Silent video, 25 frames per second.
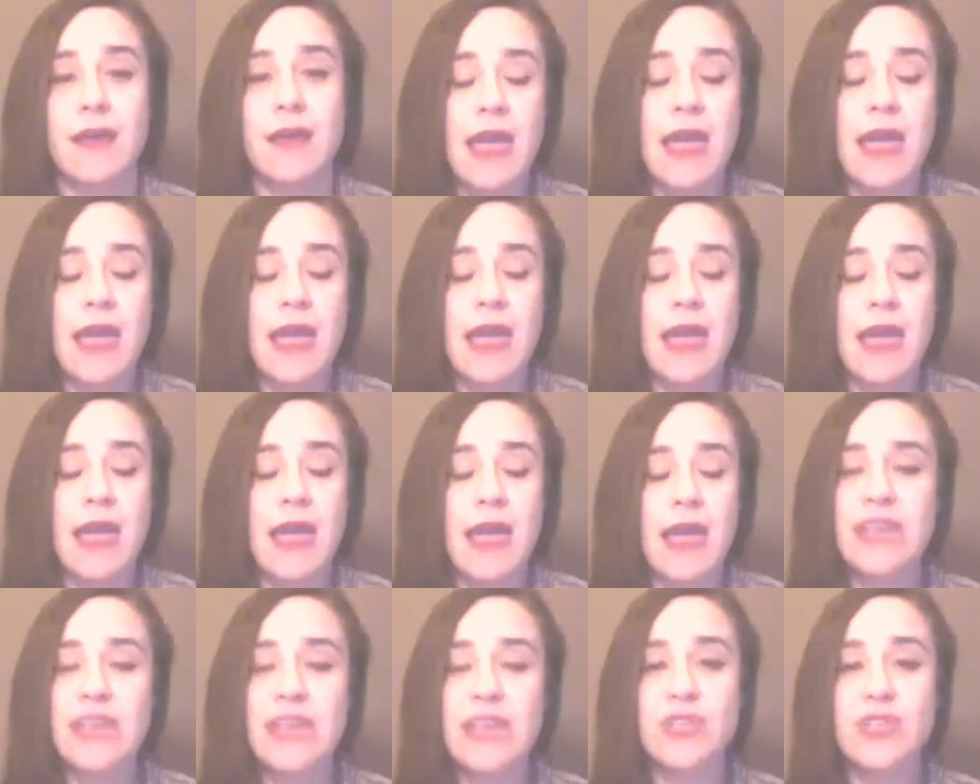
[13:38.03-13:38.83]

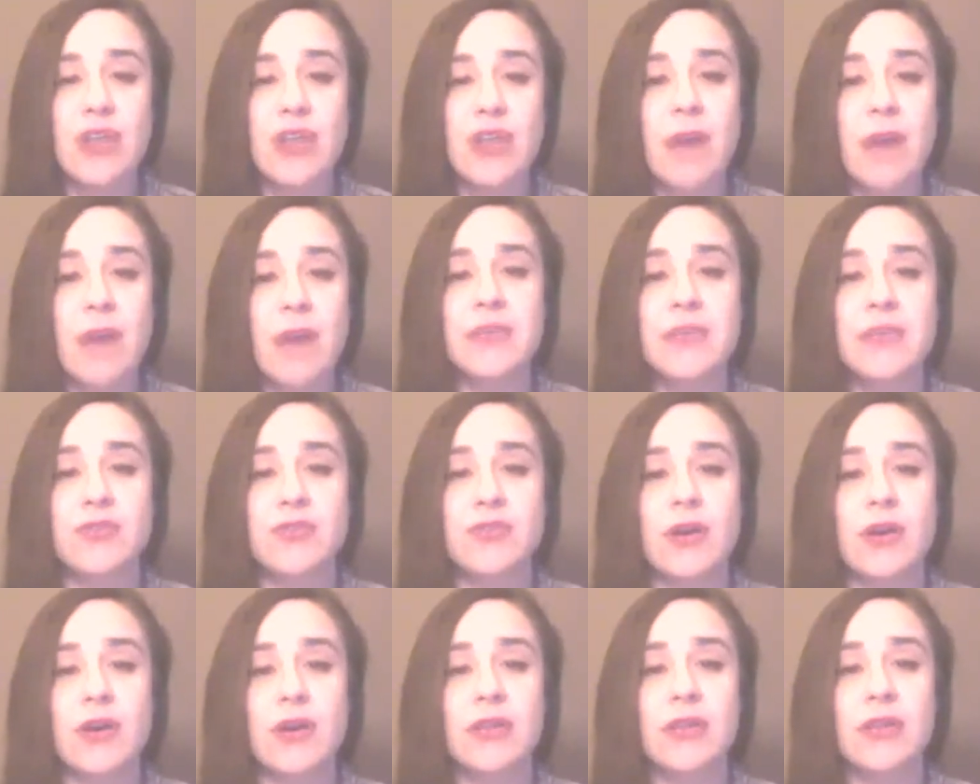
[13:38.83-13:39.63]
And he should not be
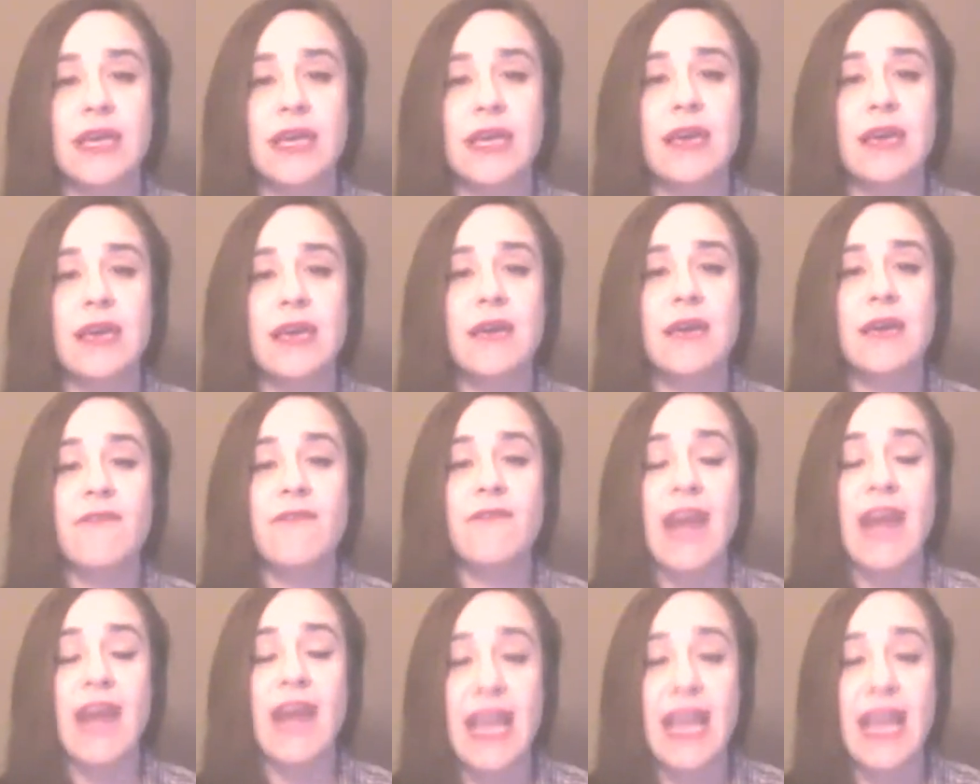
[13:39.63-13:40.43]
struggling
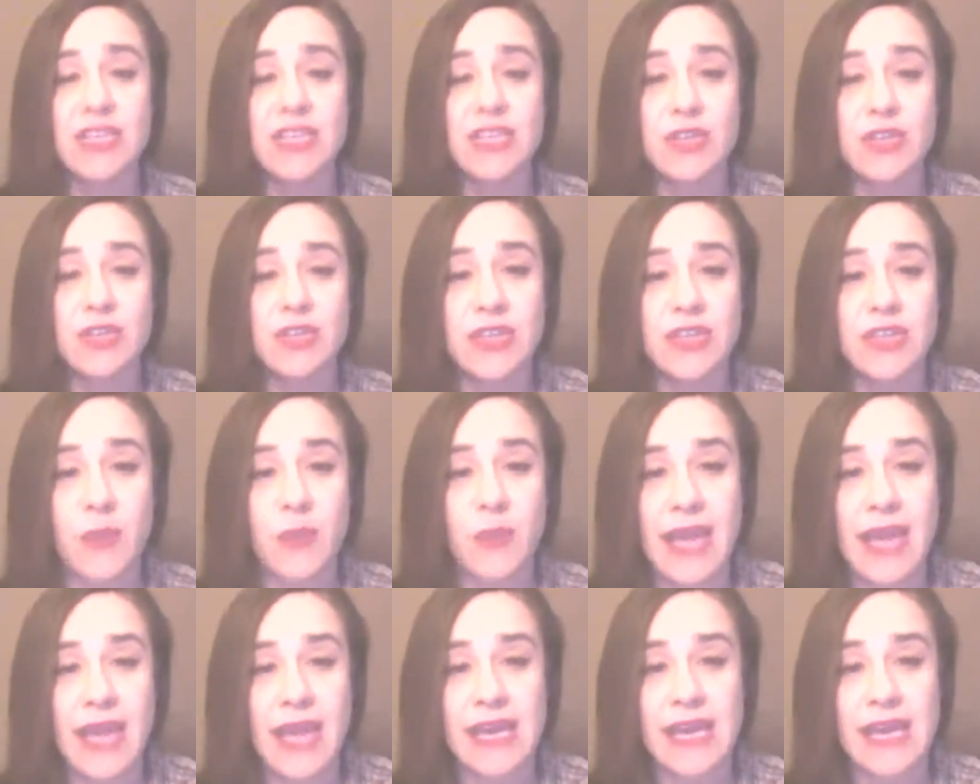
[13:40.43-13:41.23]
financially
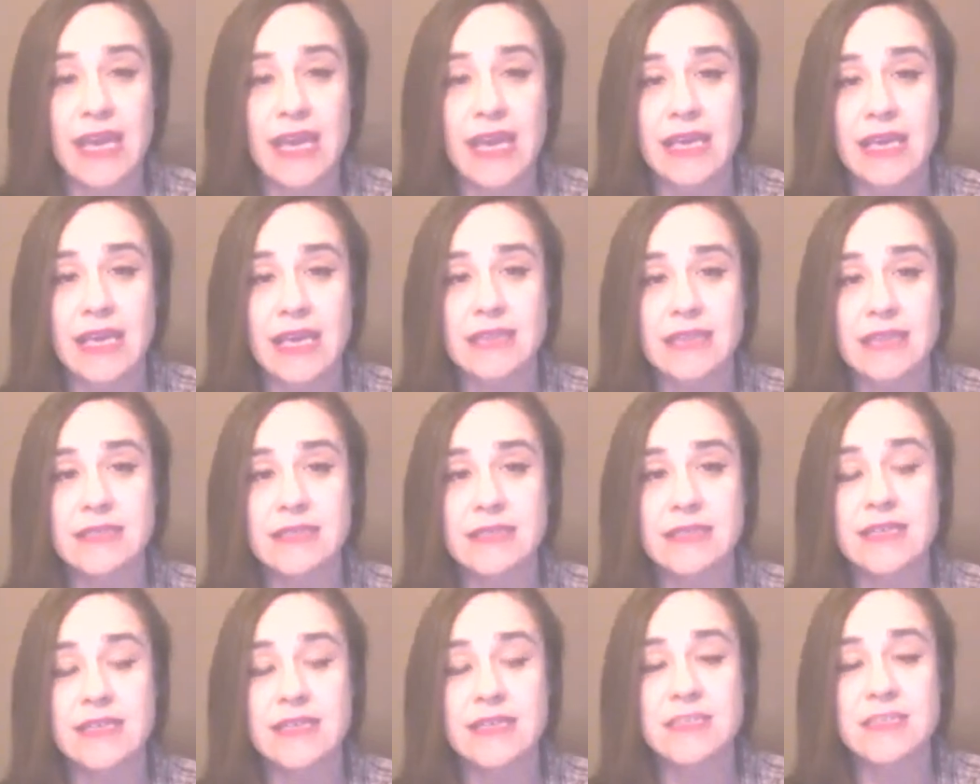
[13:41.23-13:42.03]
the way he
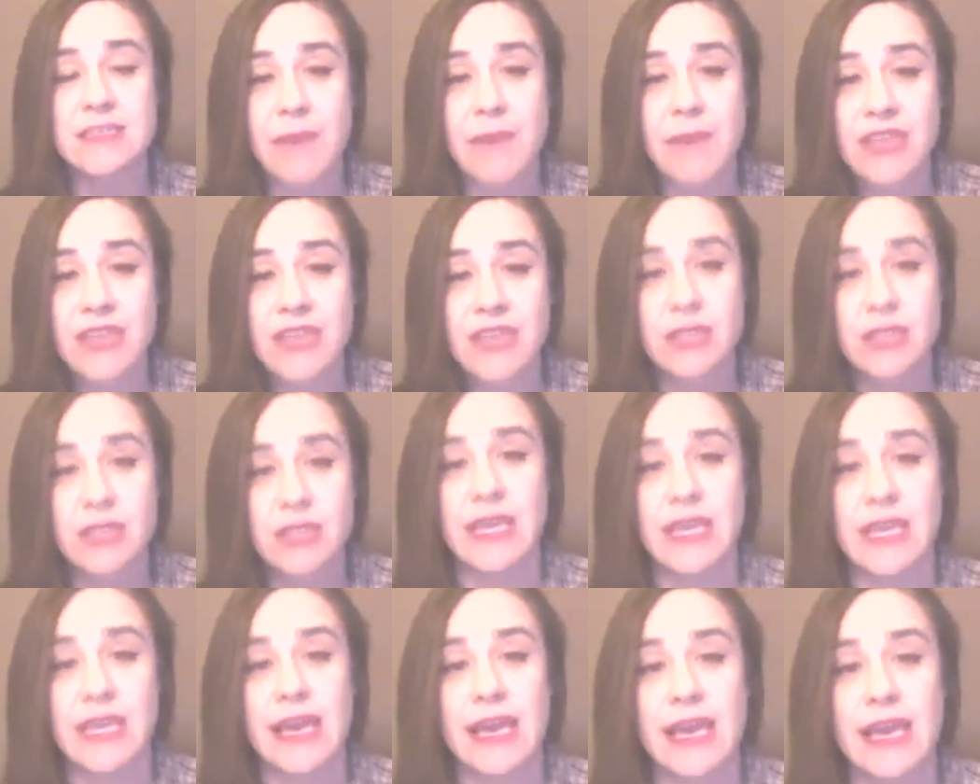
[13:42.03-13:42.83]
is,
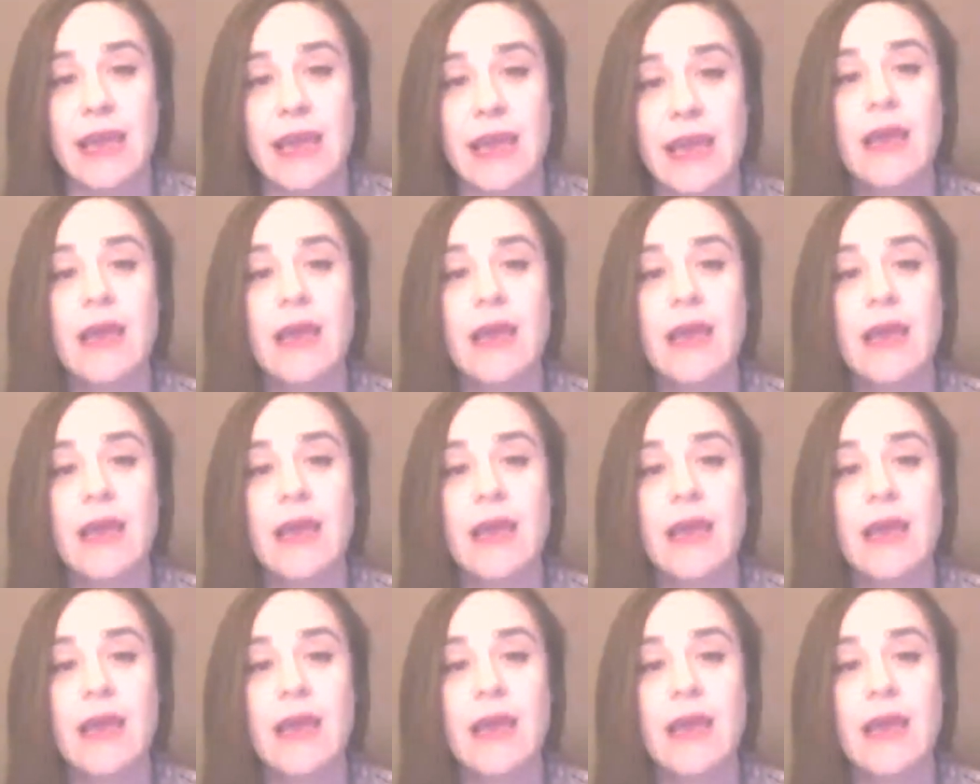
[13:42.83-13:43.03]
especially